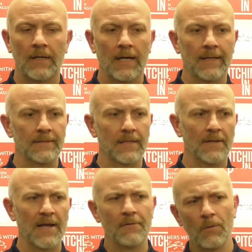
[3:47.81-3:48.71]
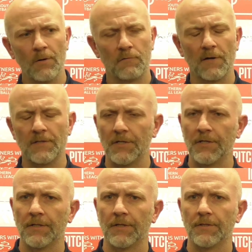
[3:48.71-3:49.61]
and they're all little things
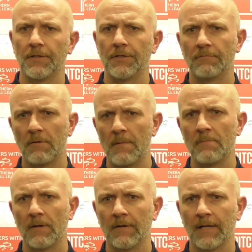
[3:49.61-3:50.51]
that you remember.